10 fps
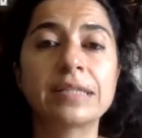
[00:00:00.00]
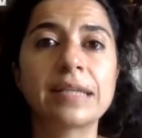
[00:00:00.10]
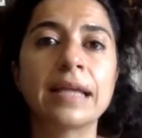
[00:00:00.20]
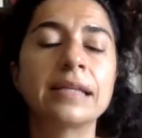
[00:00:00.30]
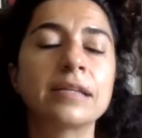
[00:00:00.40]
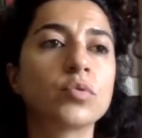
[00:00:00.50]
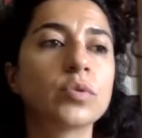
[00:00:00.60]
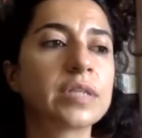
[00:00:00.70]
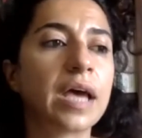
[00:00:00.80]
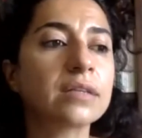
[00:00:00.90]
and it
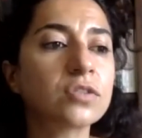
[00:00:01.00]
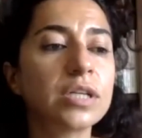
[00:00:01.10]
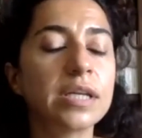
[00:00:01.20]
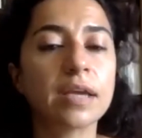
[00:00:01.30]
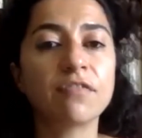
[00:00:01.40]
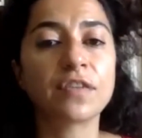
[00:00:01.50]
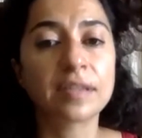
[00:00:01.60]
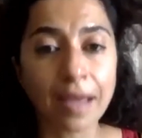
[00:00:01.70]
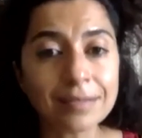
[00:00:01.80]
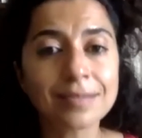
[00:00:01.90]
was actually
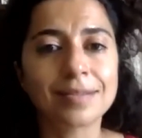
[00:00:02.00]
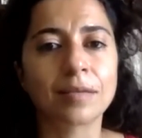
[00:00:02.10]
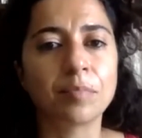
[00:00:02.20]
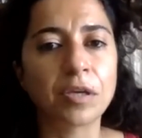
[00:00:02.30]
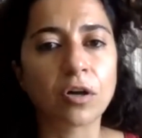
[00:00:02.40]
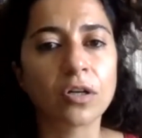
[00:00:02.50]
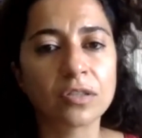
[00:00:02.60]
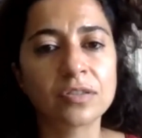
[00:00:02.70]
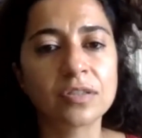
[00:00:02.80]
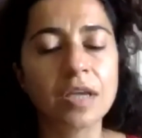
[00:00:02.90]
fantastic because